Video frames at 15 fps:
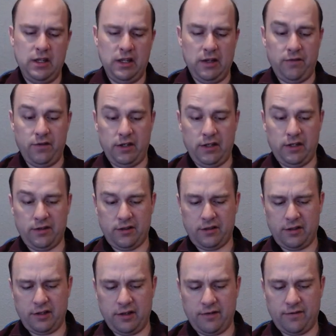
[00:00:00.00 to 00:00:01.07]
if it is,
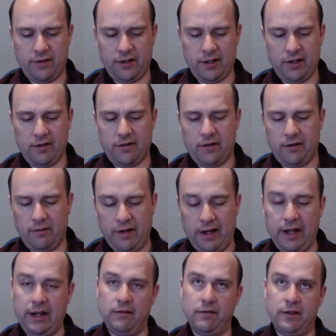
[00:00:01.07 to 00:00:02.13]
it's a different cover,
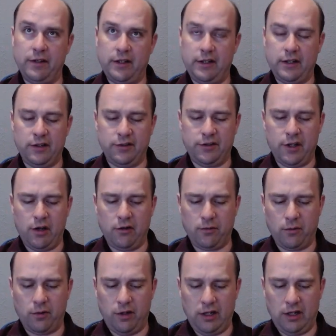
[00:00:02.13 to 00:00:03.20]
and it the because those
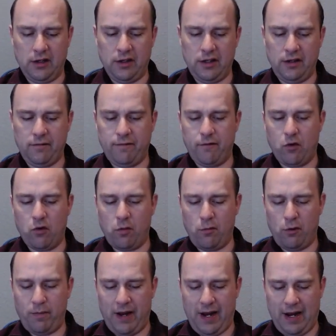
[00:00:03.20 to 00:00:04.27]
were in the
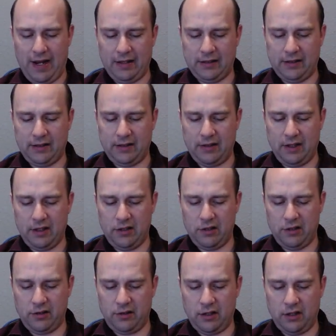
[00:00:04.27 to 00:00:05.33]
former packs that
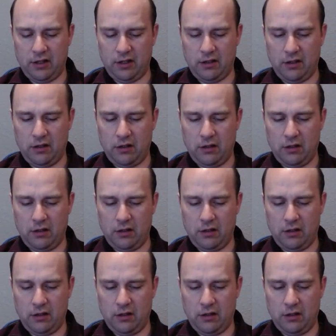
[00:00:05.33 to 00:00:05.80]
just uh,